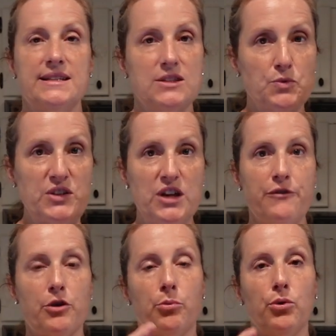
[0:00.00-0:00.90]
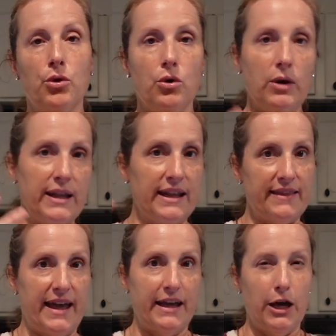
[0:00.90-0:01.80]
switch it over to broil and let
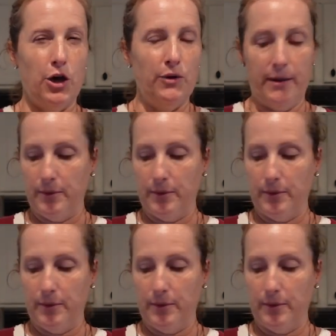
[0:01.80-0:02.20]
that go.